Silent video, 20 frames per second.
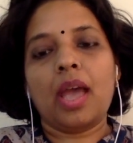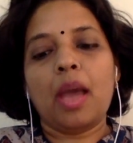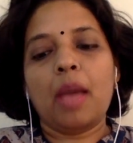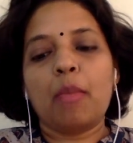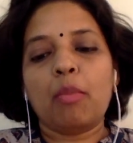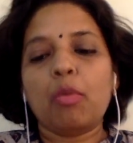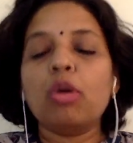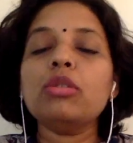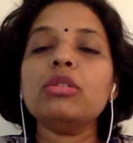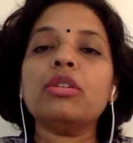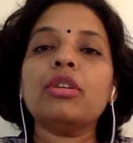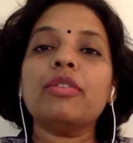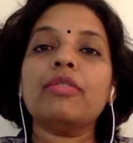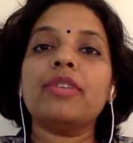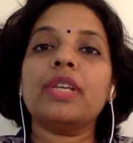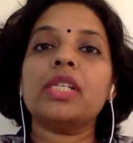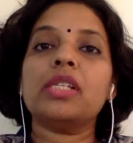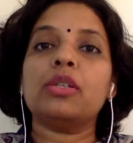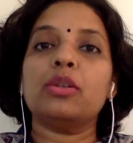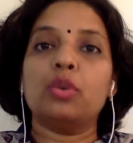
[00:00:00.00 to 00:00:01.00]
Most of
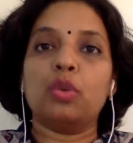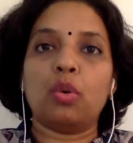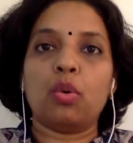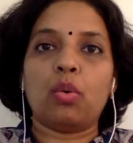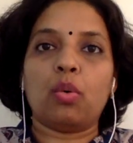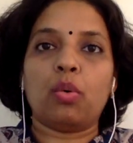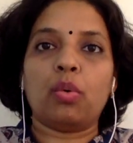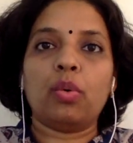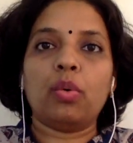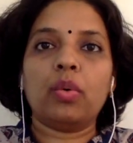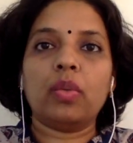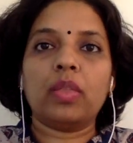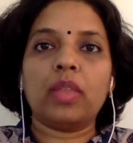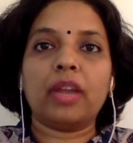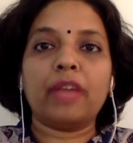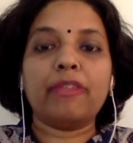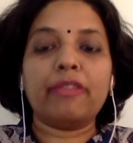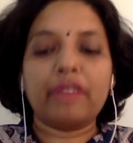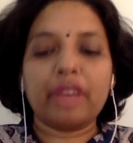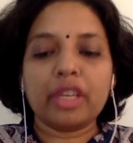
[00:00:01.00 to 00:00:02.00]
us know
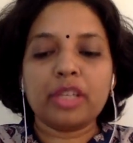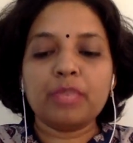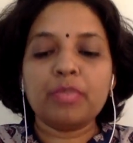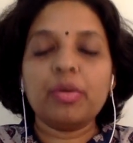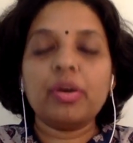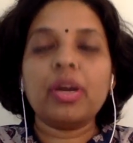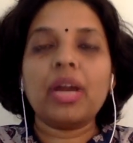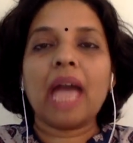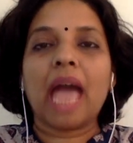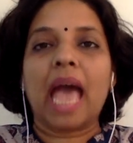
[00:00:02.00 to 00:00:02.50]
that Facebook